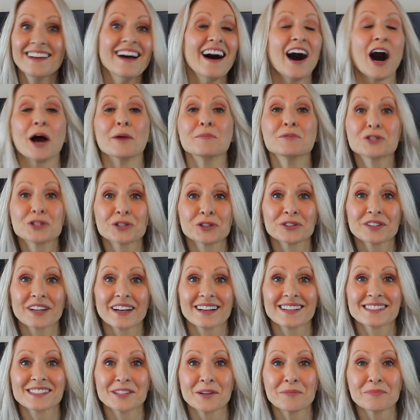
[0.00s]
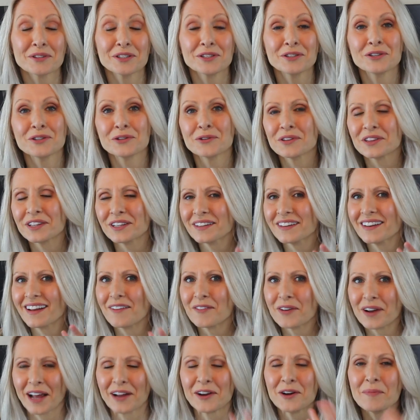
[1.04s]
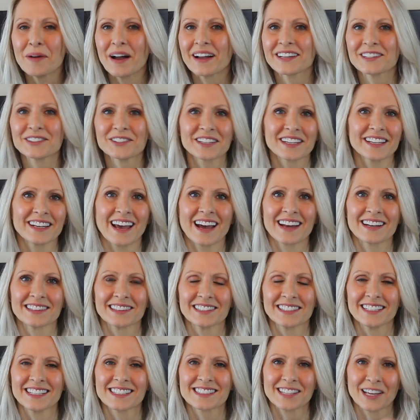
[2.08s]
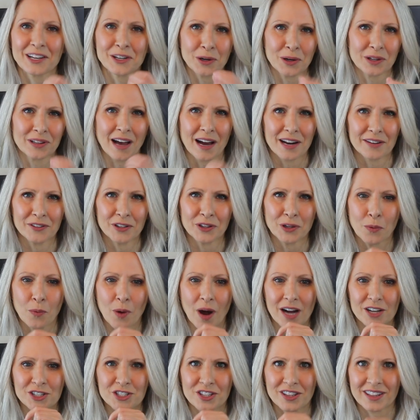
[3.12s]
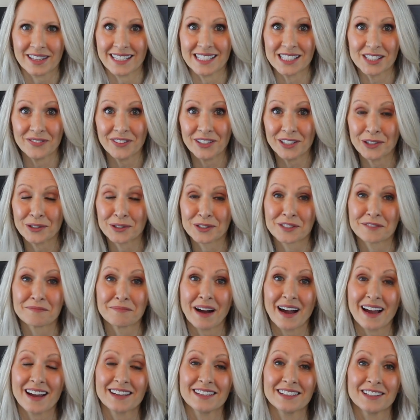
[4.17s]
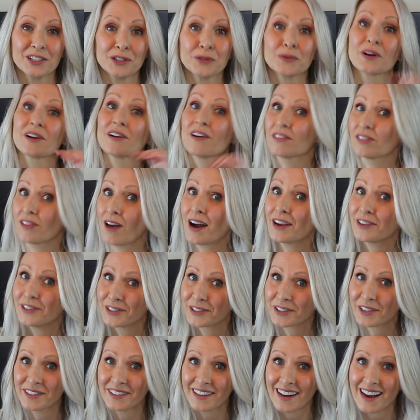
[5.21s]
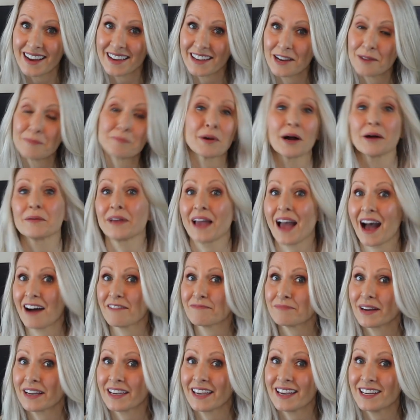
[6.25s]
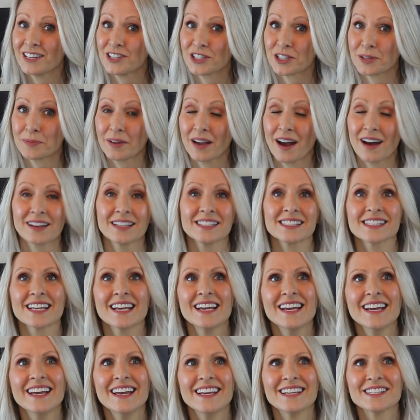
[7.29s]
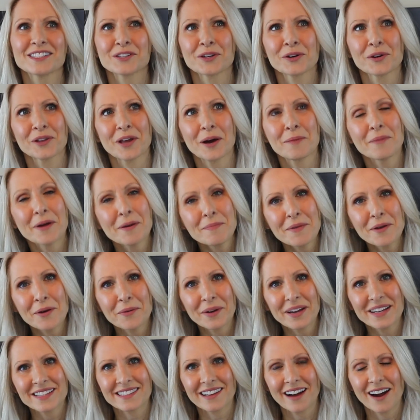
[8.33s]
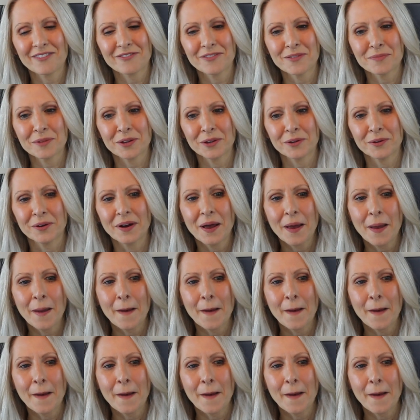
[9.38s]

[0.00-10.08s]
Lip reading: I'm sure that has something to do with it. When I go back and look at analytics, I know a lot of you that watch these videos of mine, you are a lot younger than I am, probably half my age to be honest, so that might be a ways off from you.